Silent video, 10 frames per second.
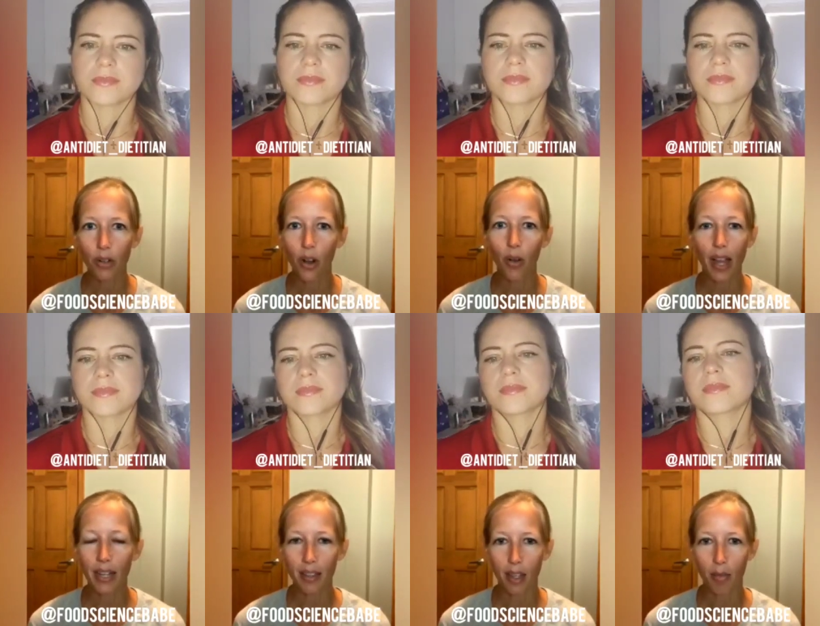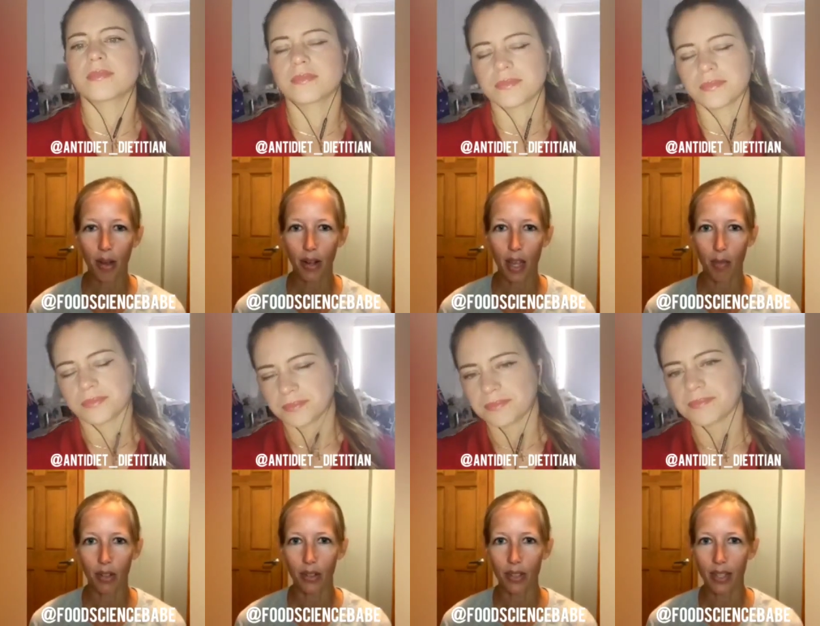Speaker 1: anything about a
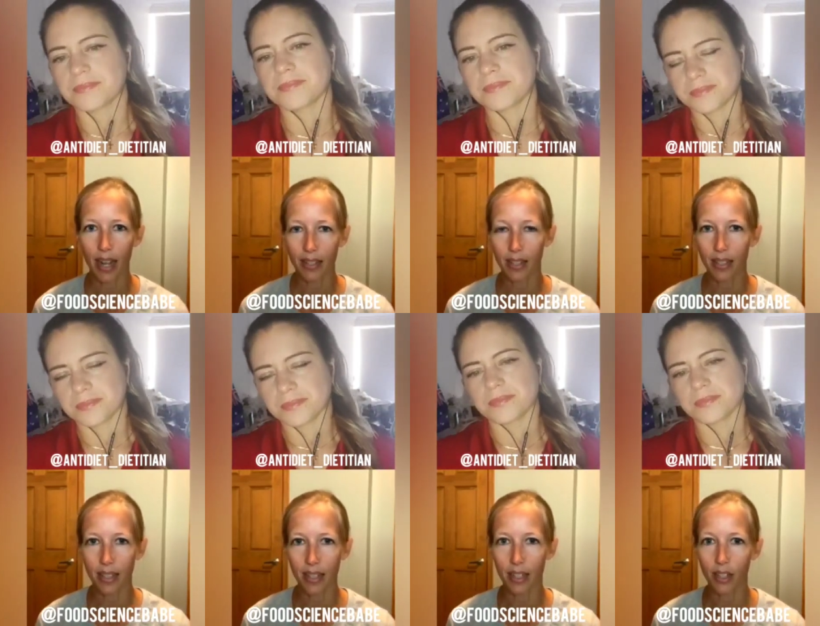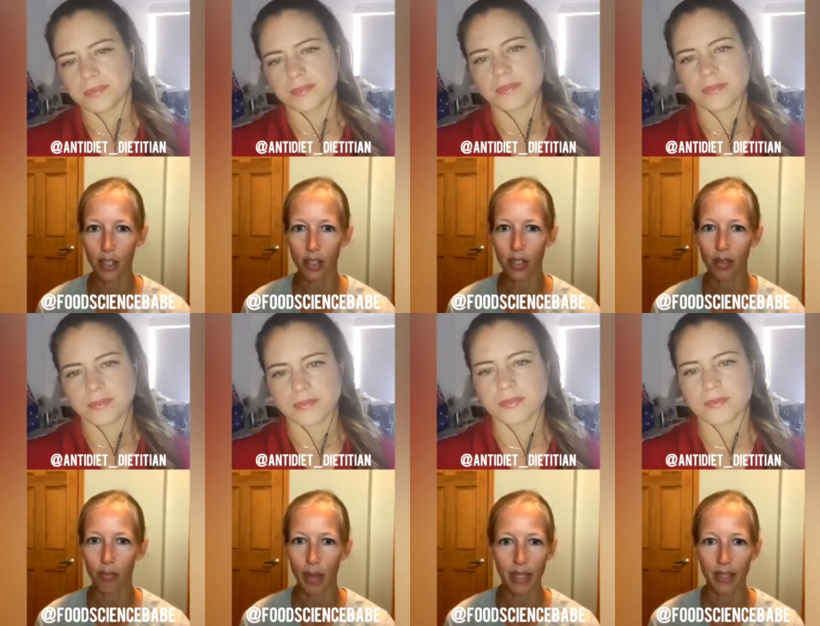chemical's toxicity just
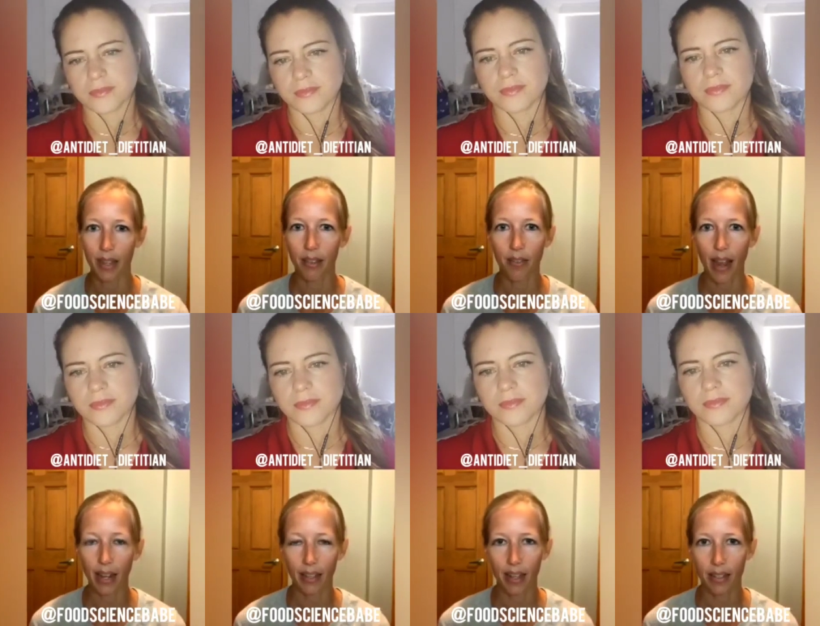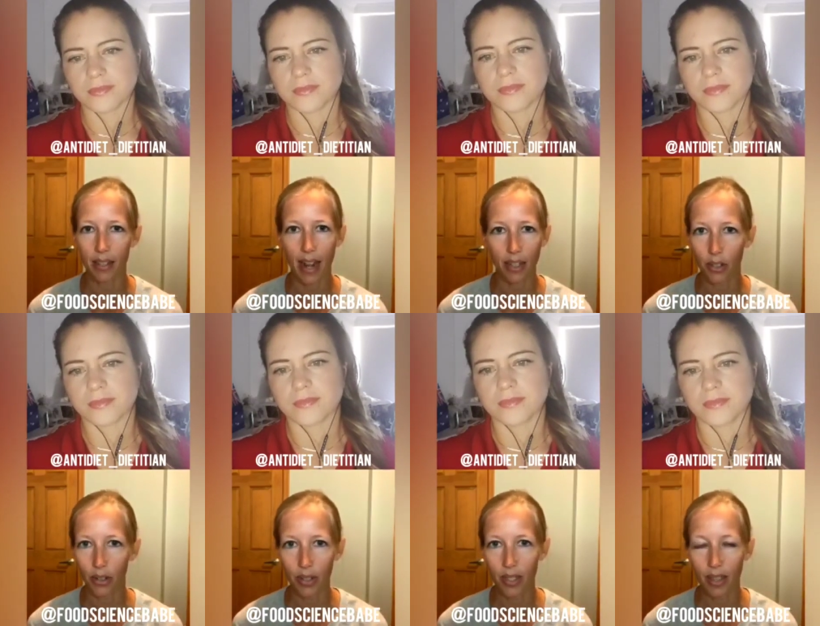based on the fact that it's natural or
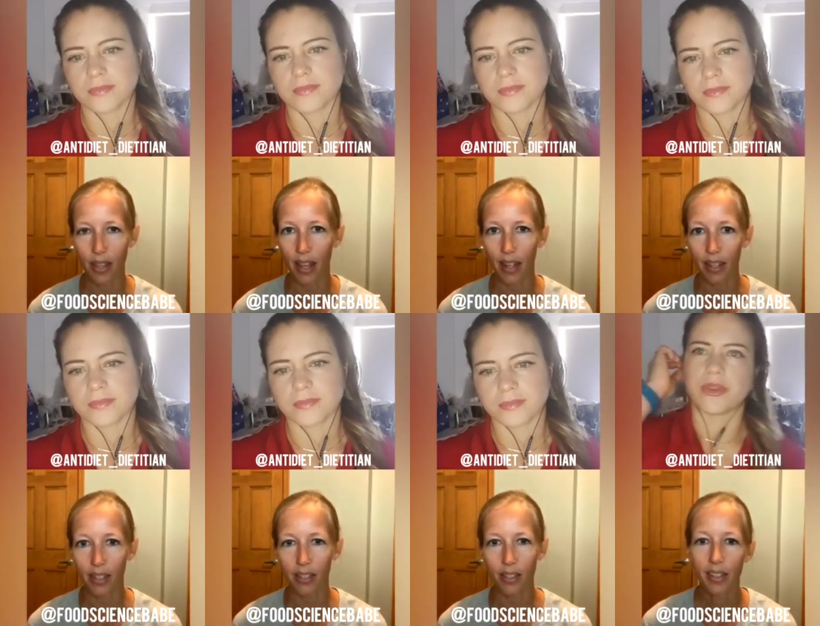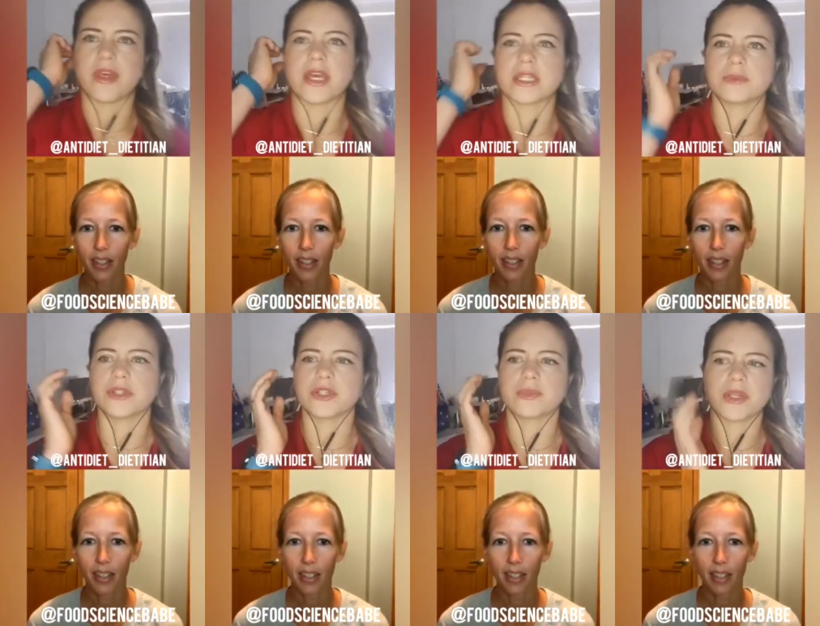synthetic. So
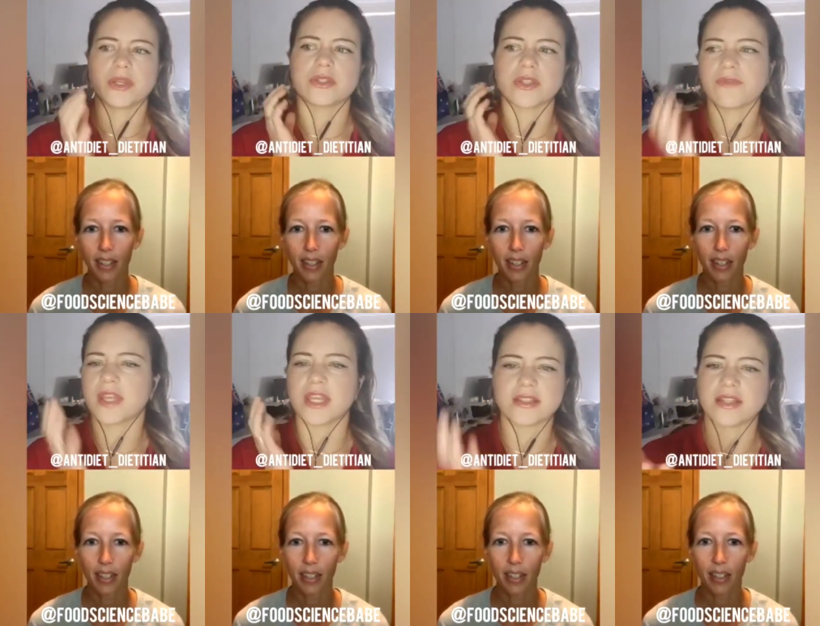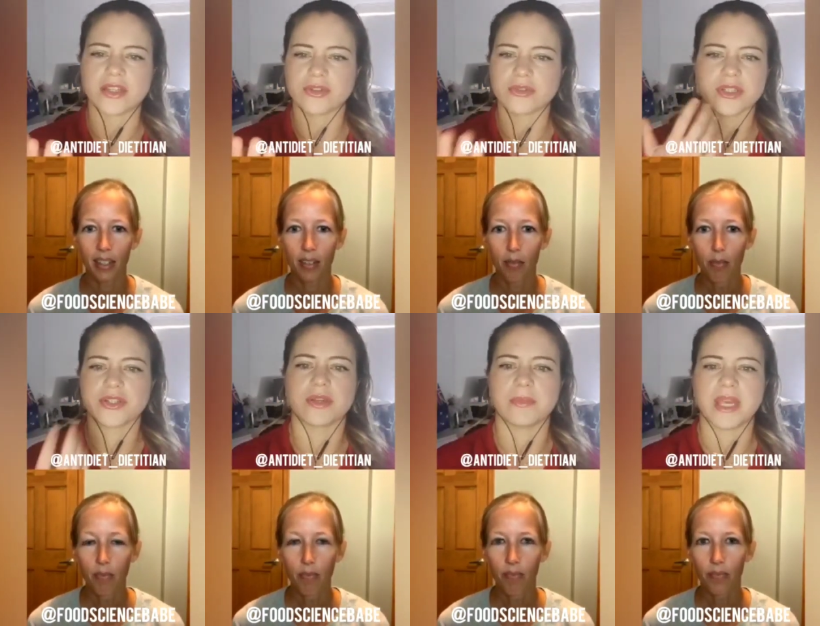
Speaker 2: just because something is natural
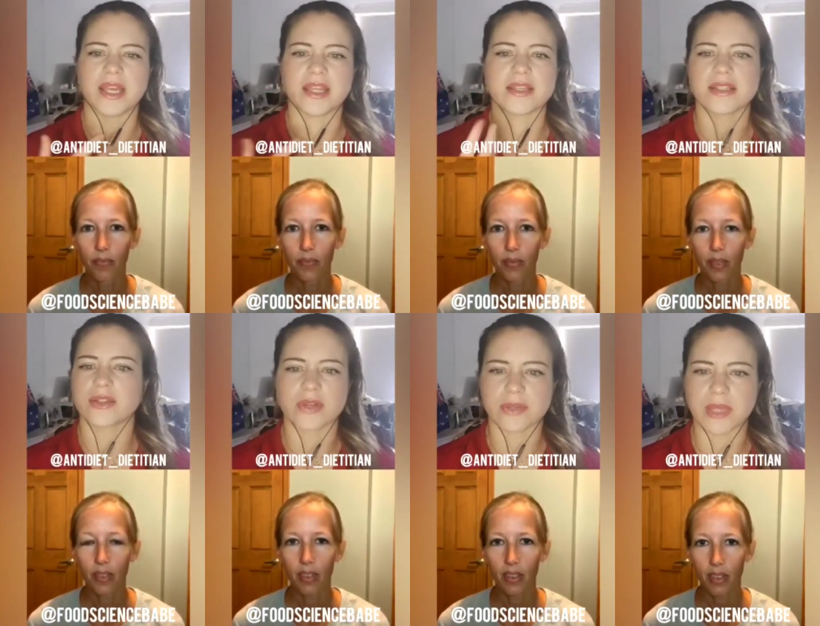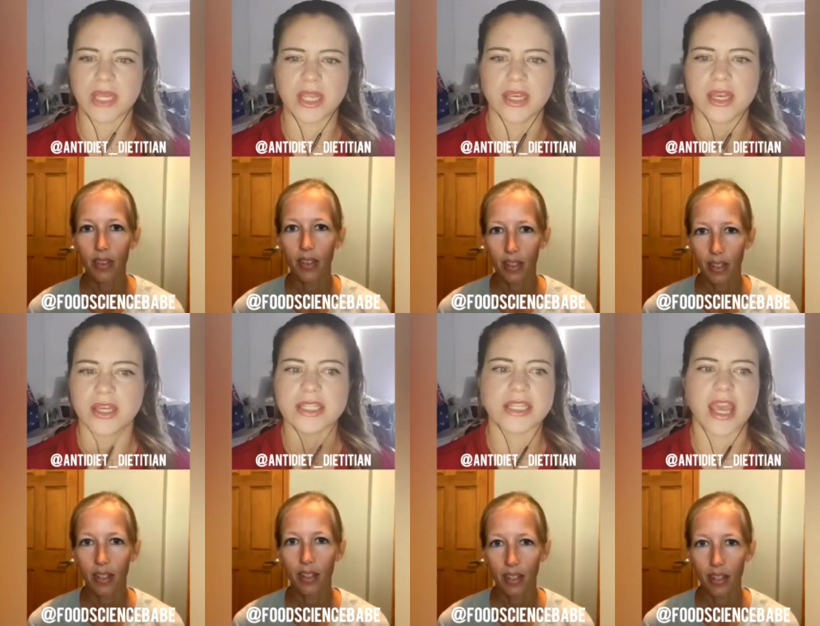doesn't mean like it's gonna be
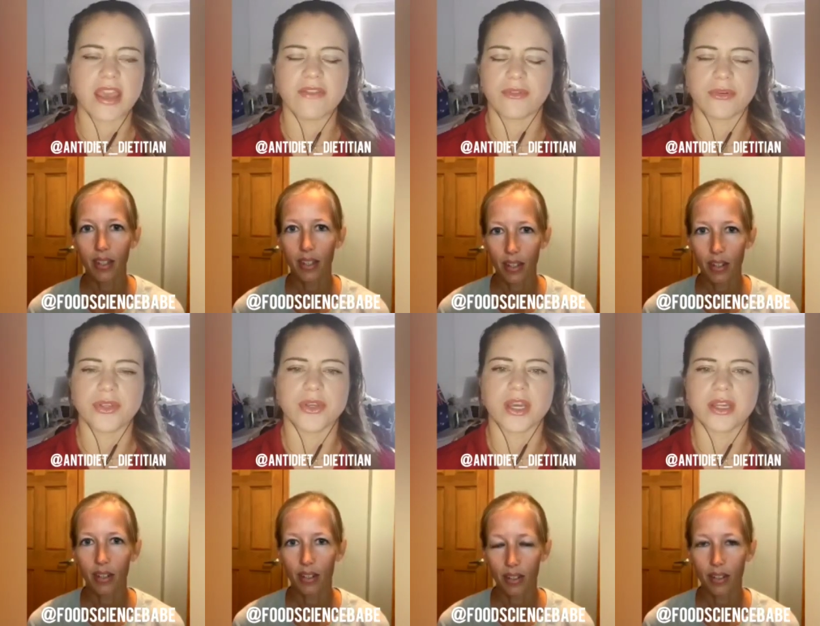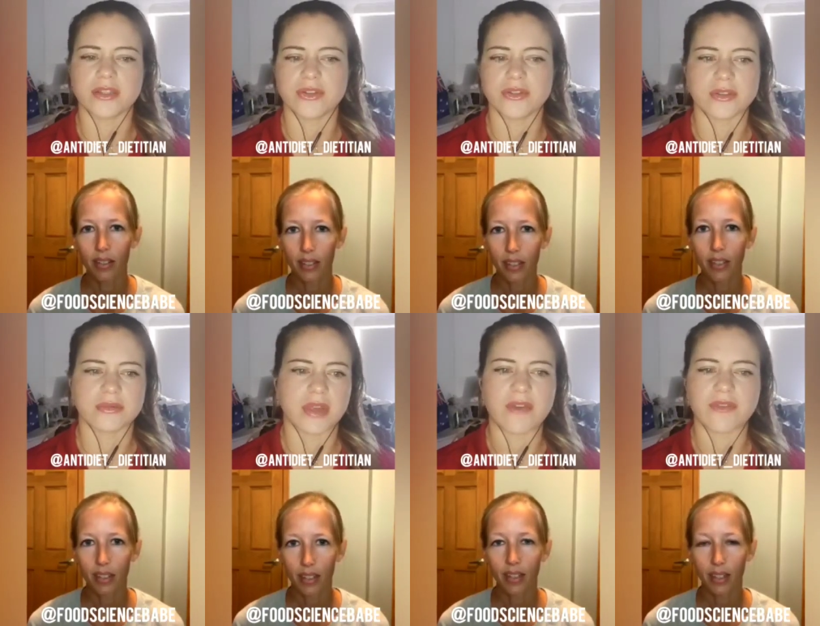safe or you can just
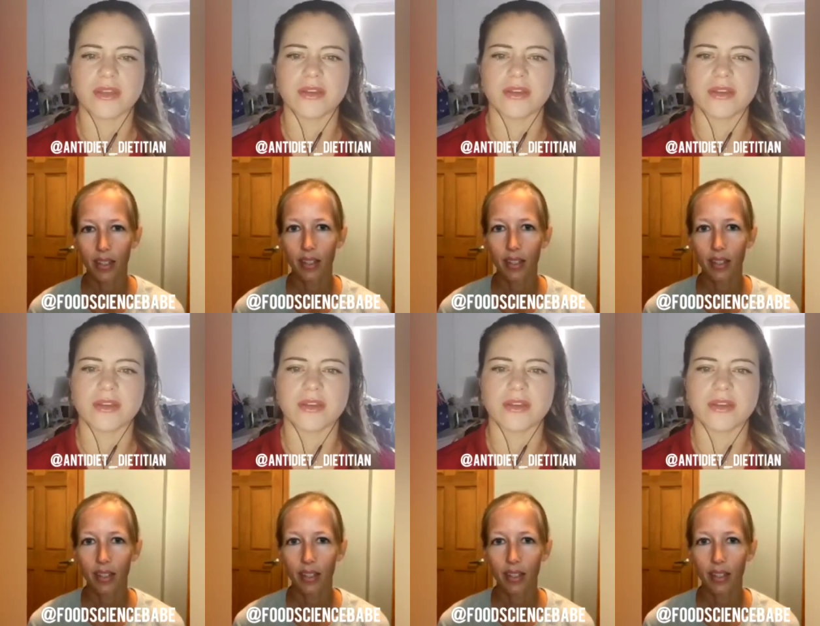have it